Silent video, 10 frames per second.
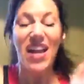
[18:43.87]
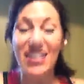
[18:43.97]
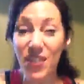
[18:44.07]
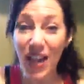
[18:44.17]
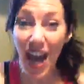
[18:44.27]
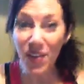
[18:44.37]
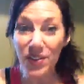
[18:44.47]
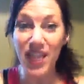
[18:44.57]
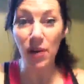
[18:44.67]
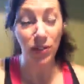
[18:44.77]
So now you
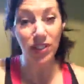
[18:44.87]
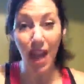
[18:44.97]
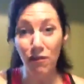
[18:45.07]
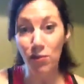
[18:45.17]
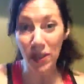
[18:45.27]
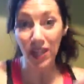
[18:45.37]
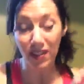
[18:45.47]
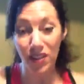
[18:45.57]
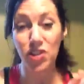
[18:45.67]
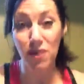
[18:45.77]
say, well, it's time for me to
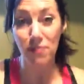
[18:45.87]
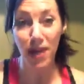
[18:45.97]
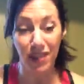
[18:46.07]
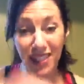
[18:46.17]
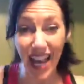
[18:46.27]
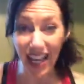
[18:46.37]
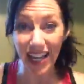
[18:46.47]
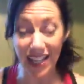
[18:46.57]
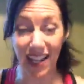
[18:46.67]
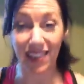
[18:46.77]
hit the gym then, because I got to
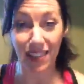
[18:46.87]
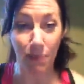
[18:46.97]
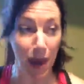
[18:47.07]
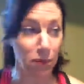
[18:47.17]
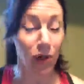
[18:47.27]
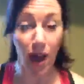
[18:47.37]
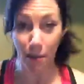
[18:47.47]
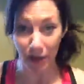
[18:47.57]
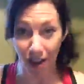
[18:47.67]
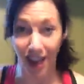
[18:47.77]
kick this bad boy up
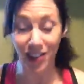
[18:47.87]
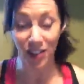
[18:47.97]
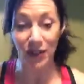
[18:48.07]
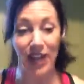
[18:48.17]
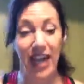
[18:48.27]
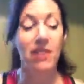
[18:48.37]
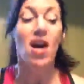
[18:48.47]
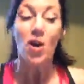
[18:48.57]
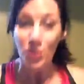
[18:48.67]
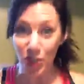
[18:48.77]
a notch, okay?
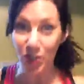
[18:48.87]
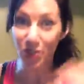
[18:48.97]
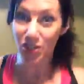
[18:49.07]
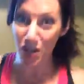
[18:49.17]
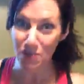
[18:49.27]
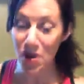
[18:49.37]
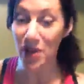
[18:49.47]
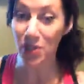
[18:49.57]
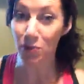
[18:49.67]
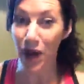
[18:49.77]
So you go to the gym, you
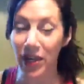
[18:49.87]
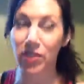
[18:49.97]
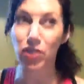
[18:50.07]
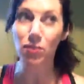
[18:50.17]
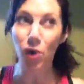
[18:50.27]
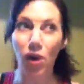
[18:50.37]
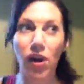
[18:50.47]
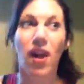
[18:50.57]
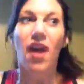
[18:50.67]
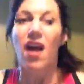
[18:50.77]
ask your body to do more.
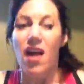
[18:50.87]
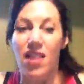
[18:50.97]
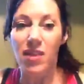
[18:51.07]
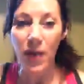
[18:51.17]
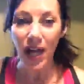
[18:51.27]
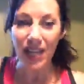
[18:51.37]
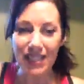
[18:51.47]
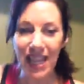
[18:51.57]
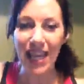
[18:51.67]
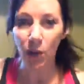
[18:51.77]
The body is
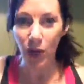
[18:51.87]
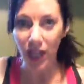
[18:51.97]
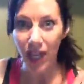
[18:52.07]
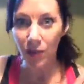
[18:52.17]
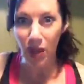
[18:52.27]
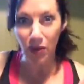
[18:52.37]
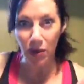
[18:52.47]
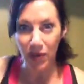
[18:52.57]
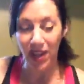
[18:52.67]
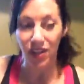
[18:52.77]
like,
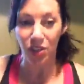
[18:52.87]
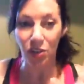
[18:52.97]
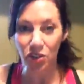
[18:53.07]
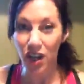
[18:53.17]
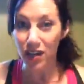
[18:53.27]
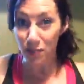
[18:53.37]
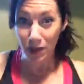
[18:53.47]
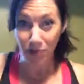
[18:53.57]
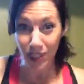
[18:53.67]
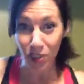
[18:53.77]
wait. You're trying to
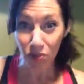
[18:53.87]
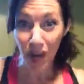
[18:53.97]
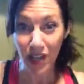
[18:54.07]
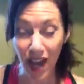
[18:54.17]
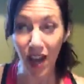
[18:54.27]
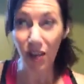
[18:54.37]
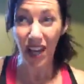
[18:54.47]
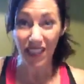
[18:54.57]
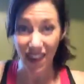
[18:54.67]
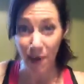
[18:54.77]
build muscle right now,
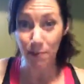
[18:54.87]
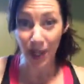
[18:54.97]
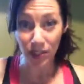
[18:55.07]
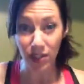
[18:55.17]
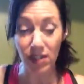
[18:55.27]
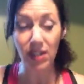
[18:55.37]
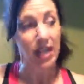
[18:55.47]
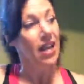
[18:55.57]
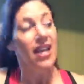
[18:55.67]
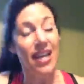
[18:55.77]
and that muscle
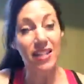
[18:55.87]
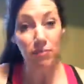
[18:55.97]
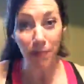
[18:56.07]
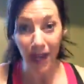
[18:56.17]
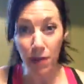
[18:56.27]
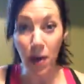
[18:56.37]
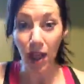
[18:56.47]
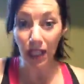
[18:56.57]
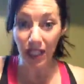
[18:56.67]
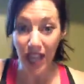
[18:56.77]
is
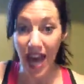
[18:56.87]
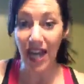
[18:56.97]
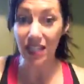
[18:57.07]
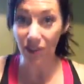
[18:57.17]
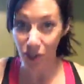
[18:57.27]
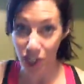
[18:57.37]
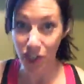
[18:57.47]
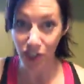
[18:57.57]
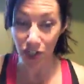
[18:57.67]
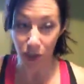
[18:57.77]
metabolically active
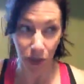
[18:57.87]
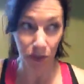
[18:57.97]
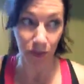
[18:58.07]
tissue.